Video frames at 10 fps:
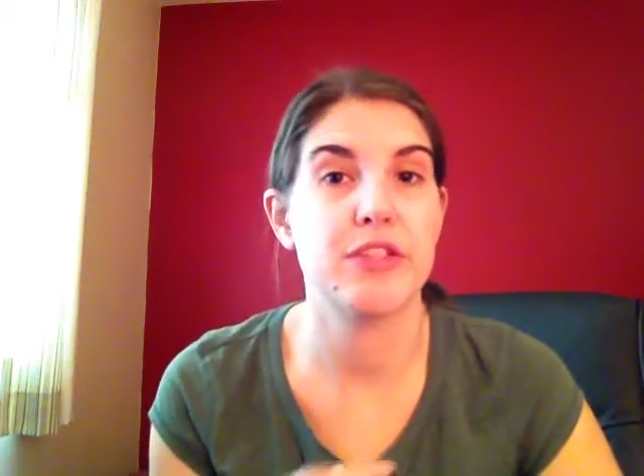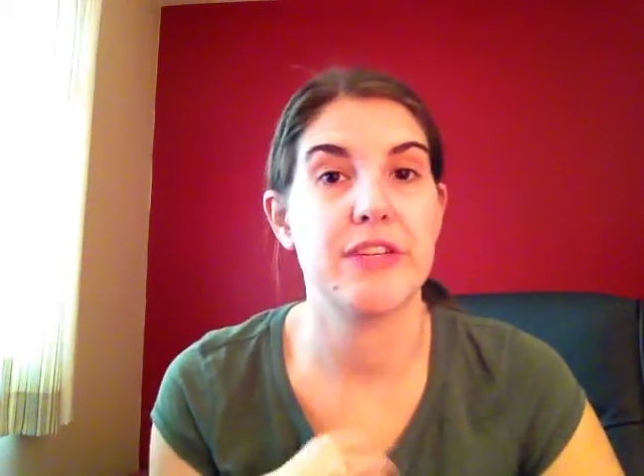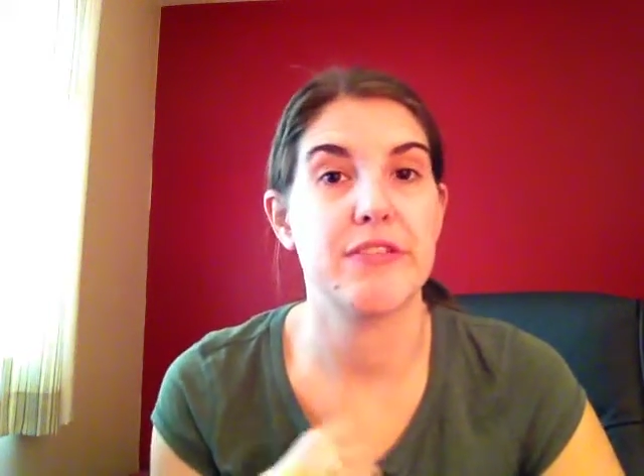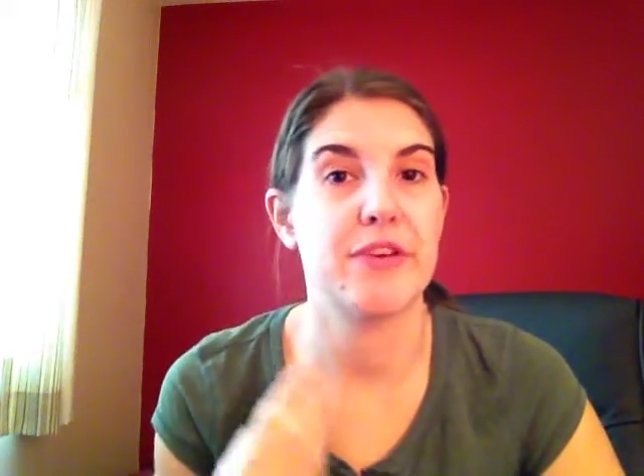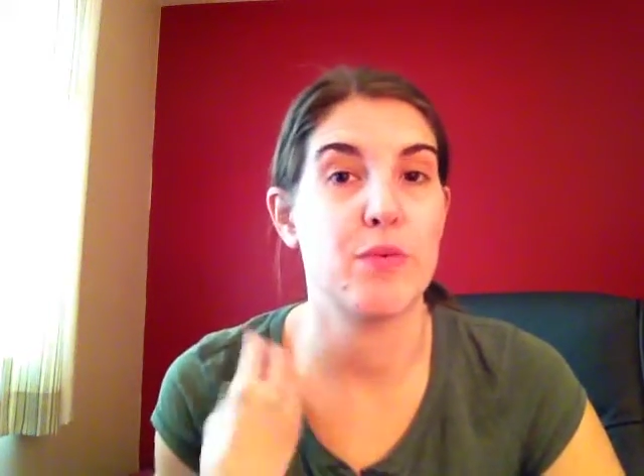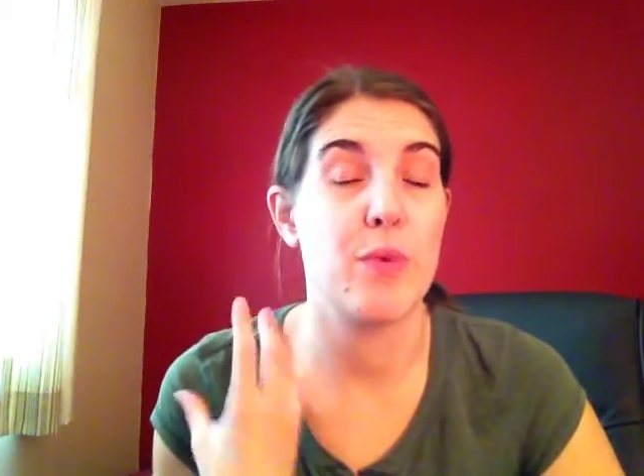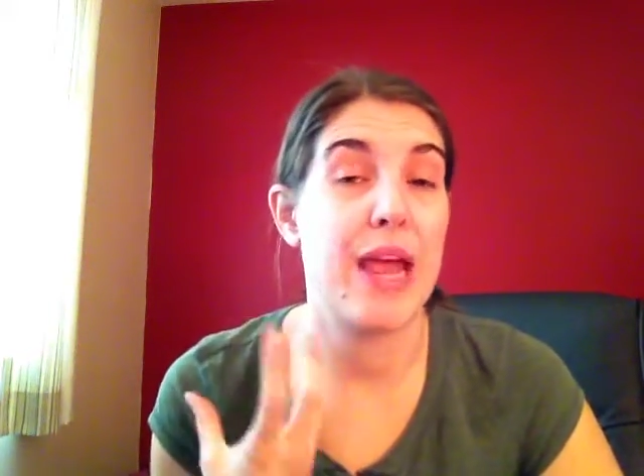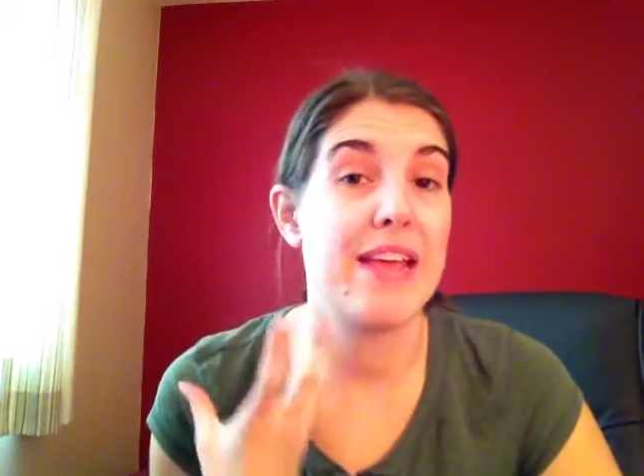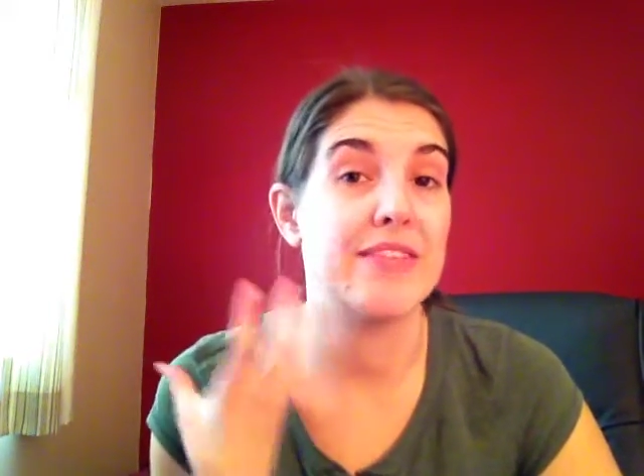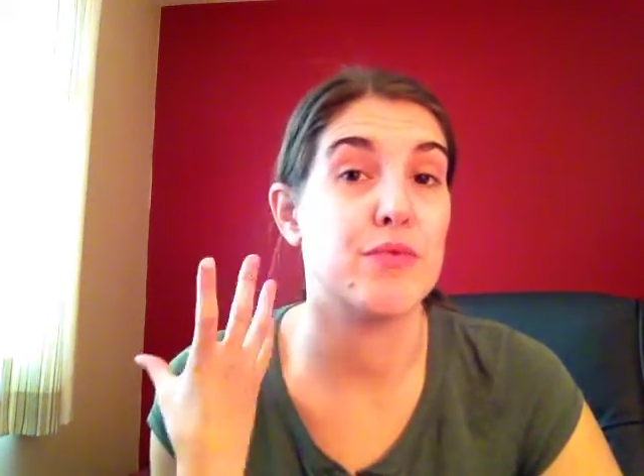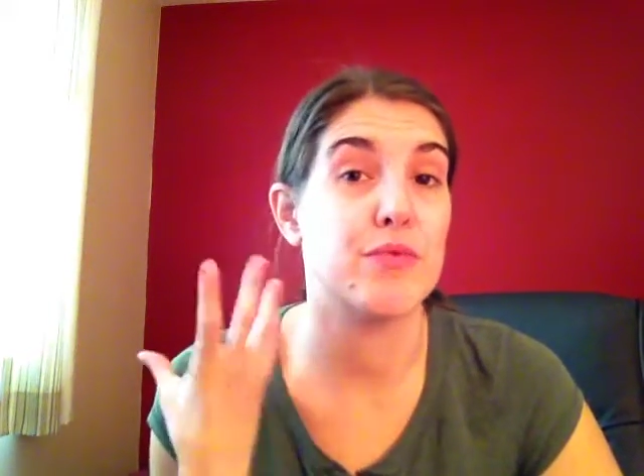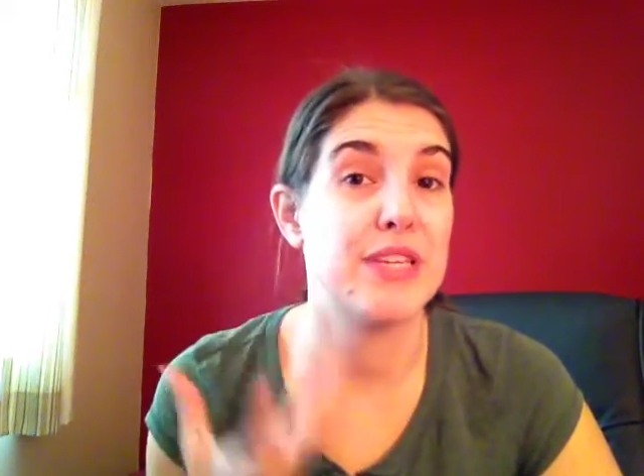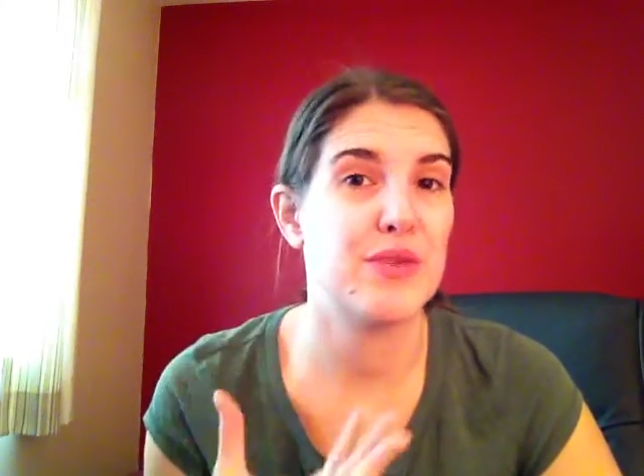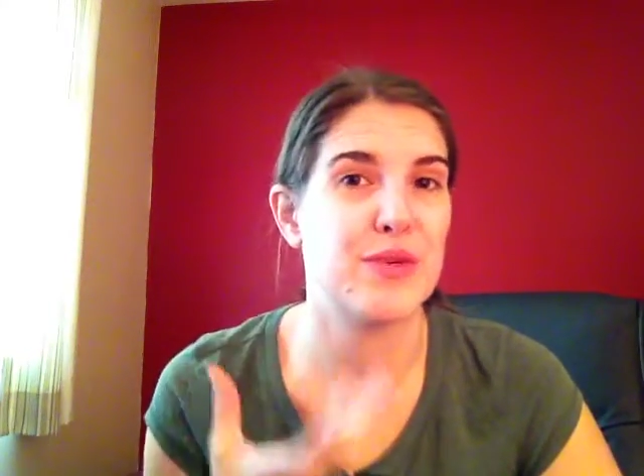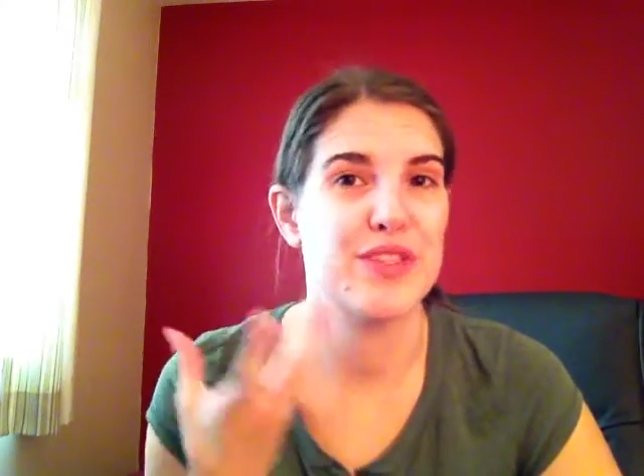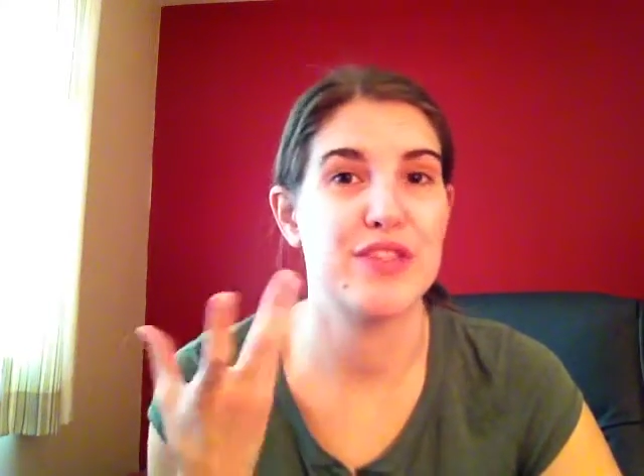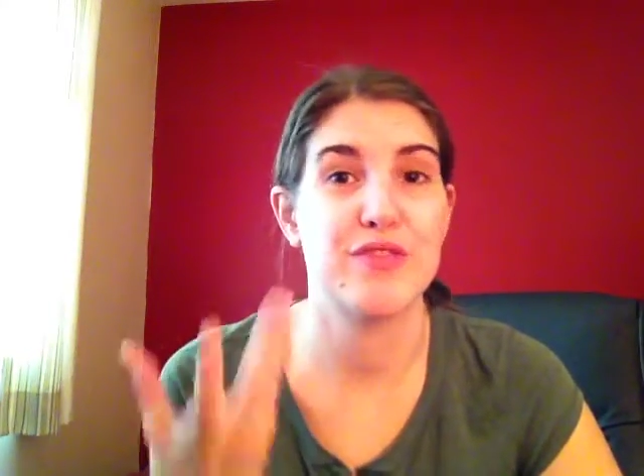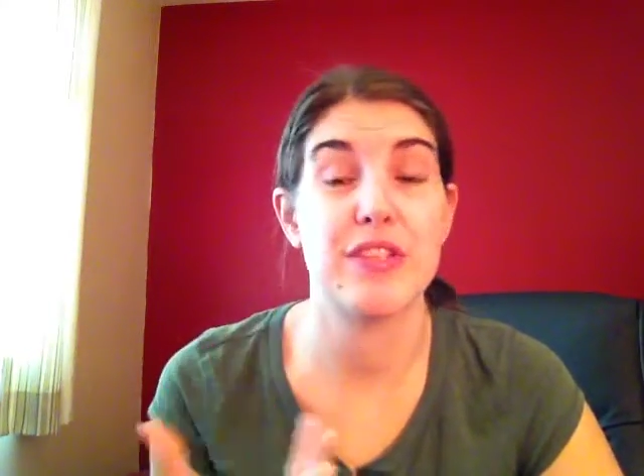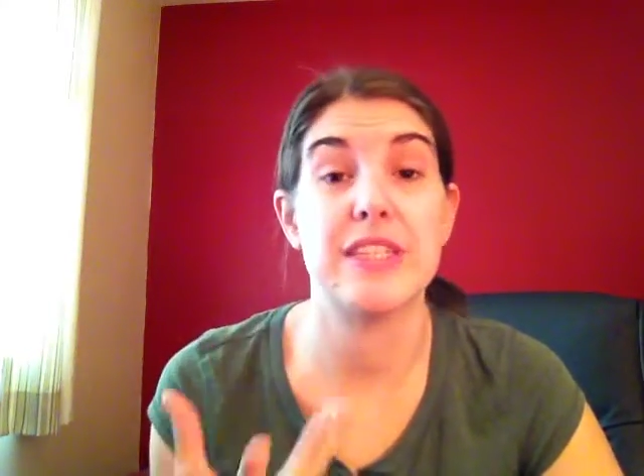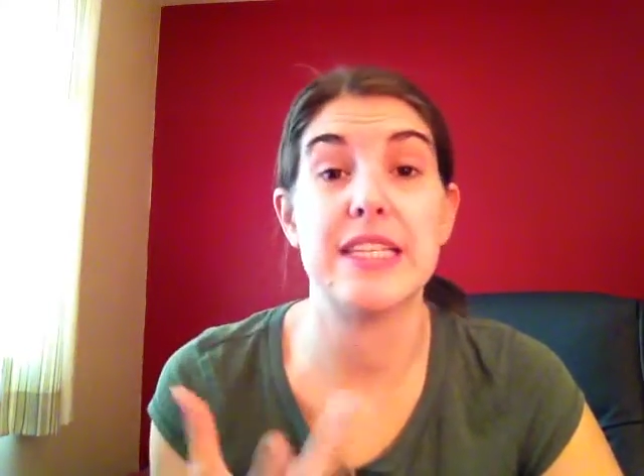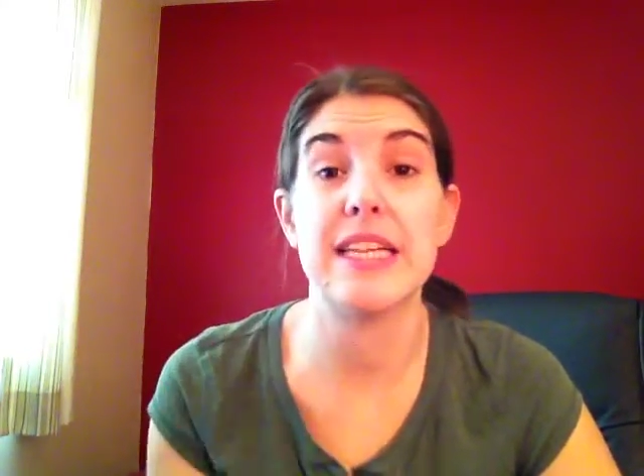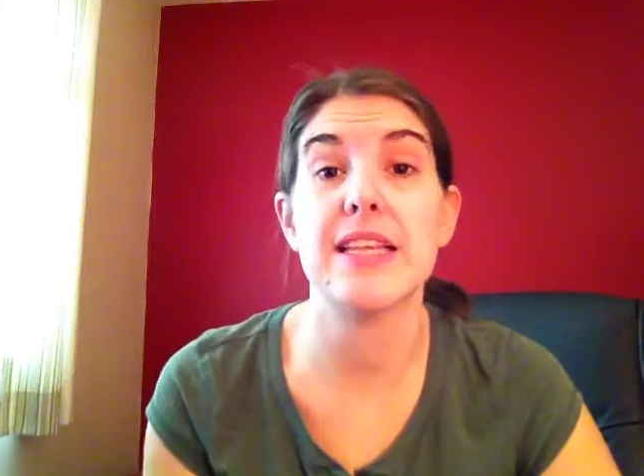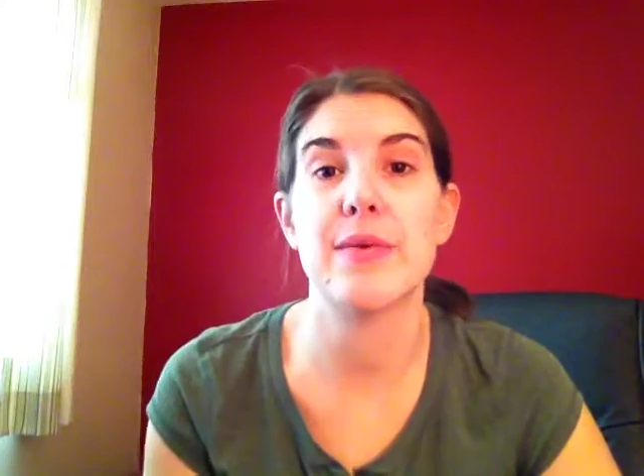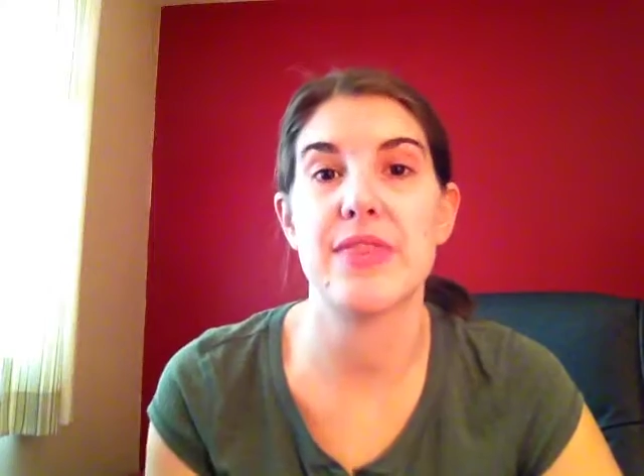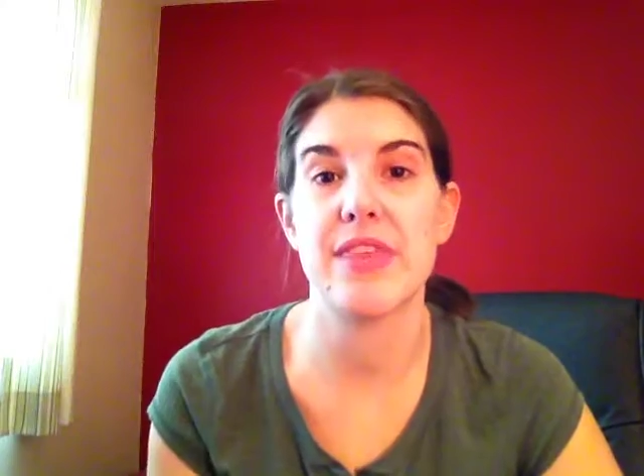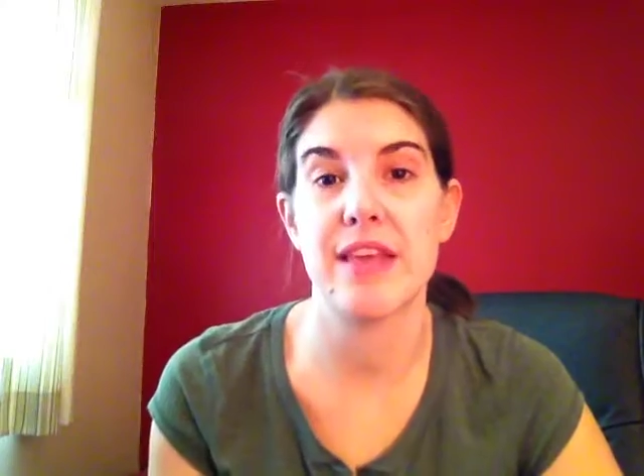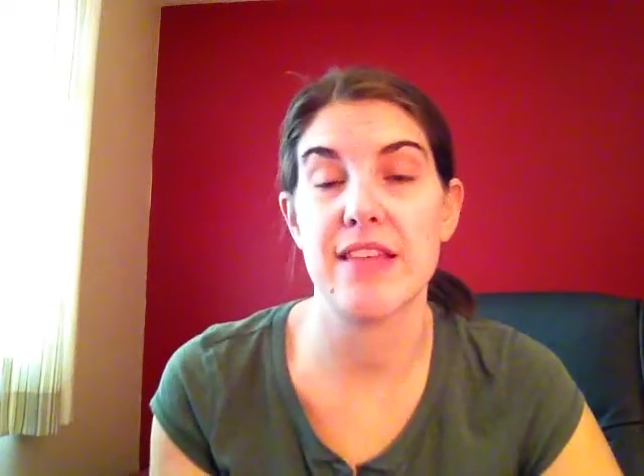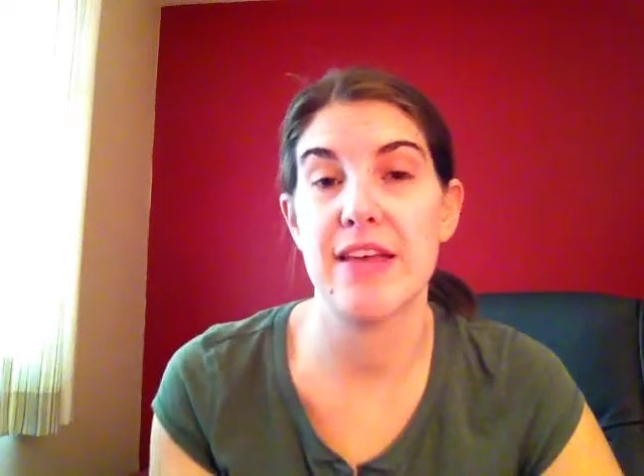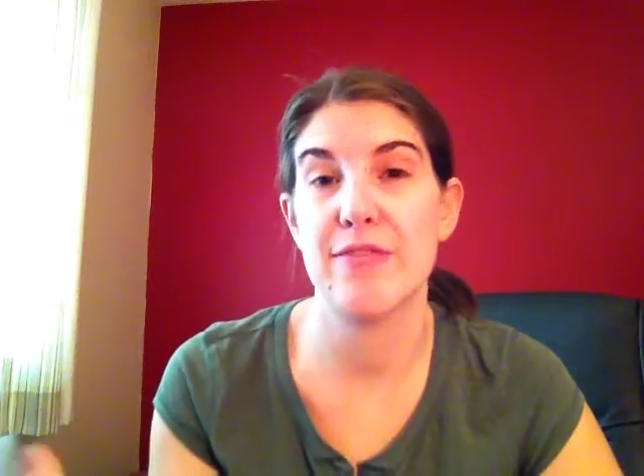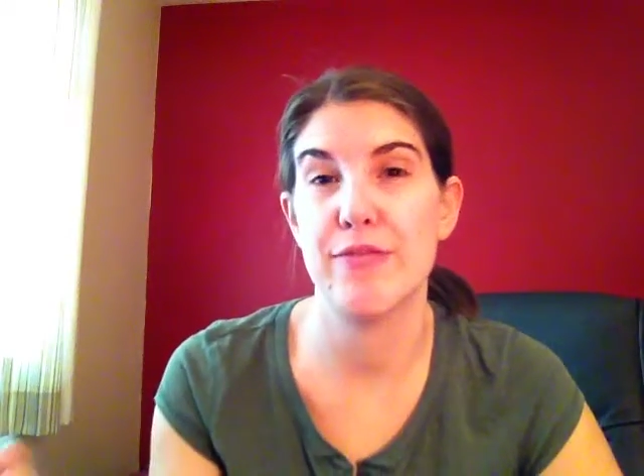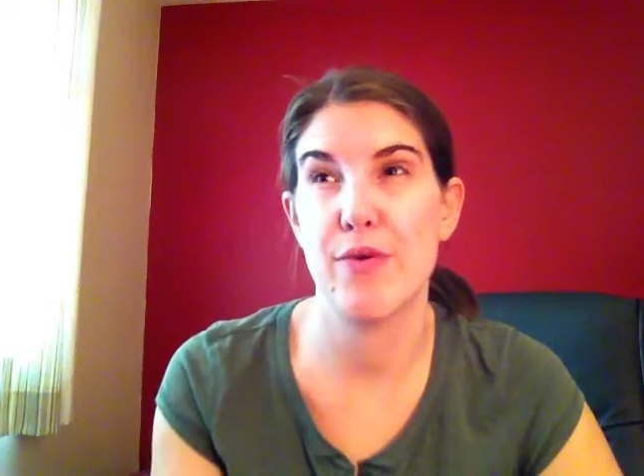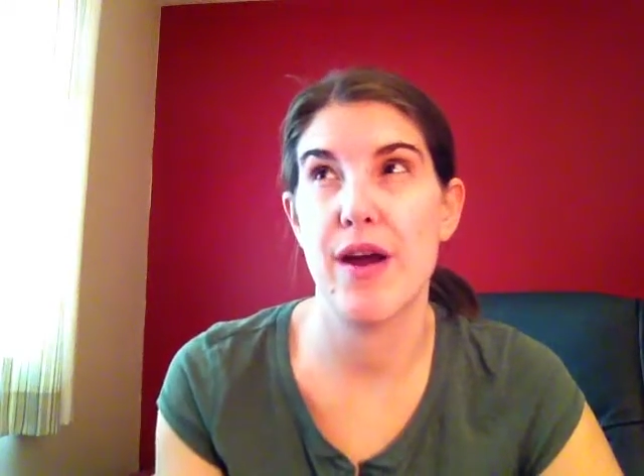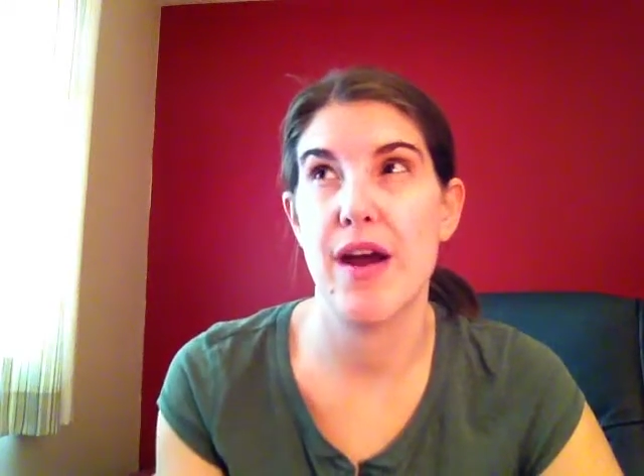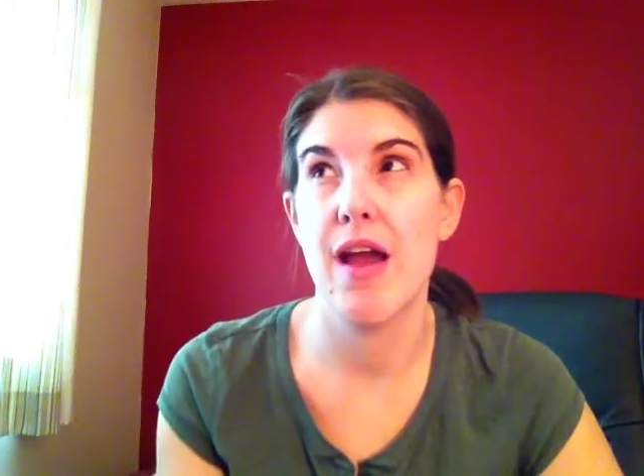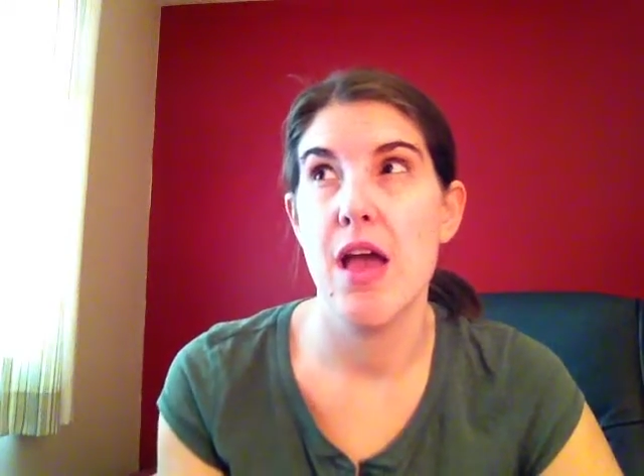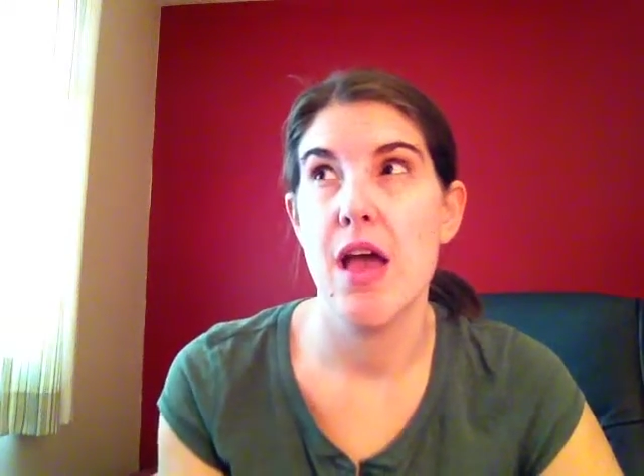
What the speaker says: learned different ways and resources for dealing with things and for